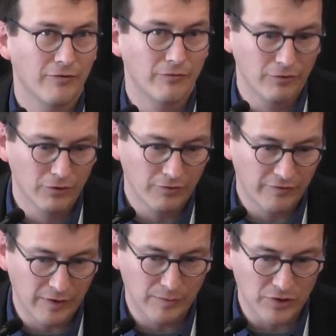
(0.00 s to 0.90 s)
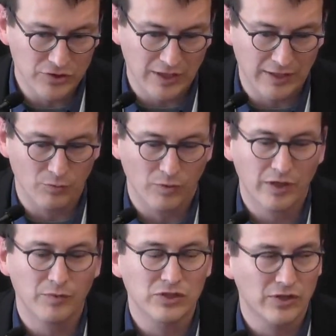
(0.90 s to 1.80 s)
looked very much at what are
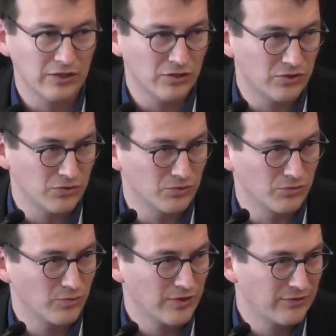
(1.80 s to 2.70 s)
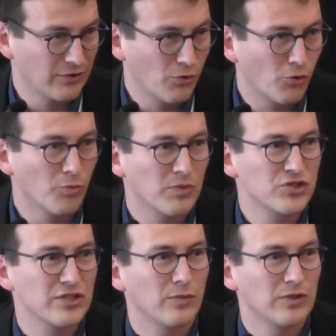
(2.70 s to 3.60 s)
we trying to do? What's the core
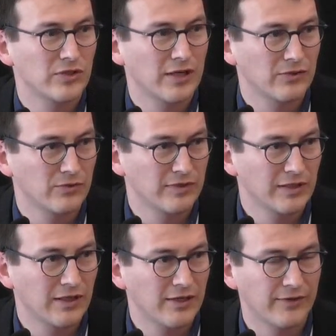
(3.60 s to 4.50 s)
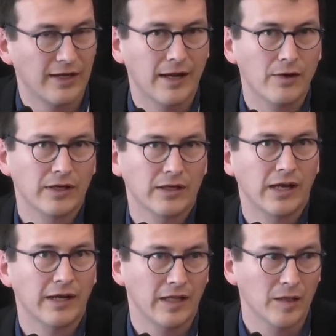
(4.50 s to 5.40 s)
mission that we're trying to realize, and how can AI
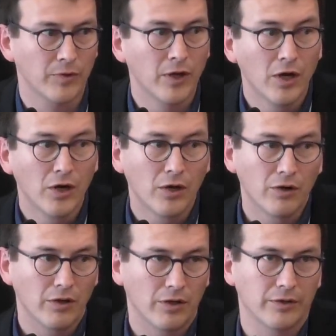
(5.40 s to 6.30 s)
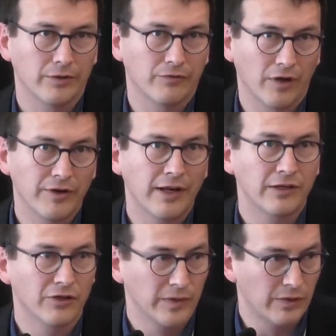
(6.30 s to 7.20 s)
help rather than the
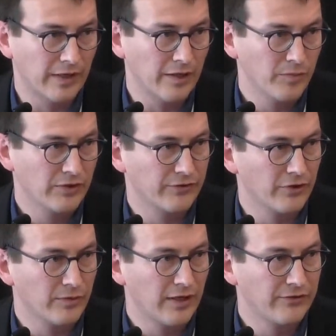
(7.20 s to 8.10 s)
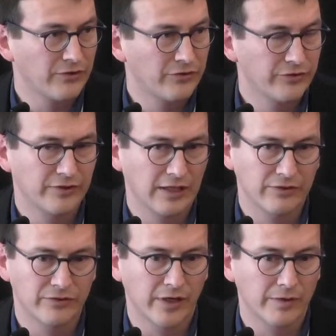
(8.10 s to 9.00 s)
other way around, because otherwise you just get
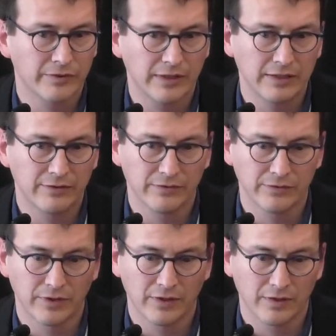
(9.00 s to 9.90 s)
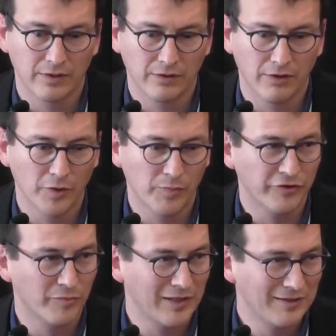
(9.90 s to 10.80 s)
drawn into all the
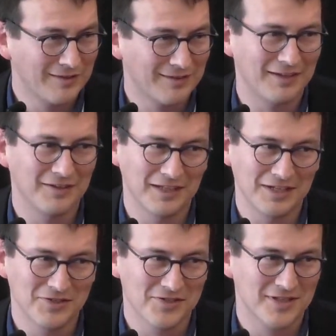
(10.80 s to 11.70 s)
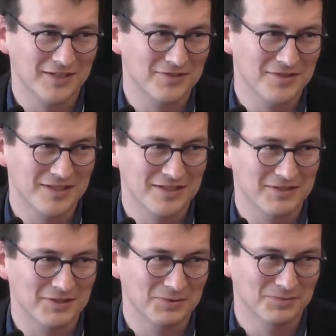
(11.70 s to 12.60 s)
possibilities and the dangers that you see.
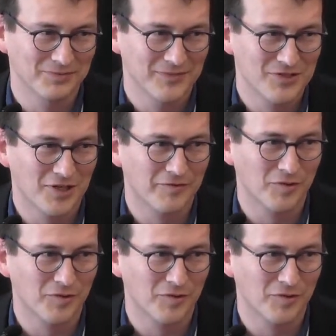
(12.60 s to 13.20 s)
So start from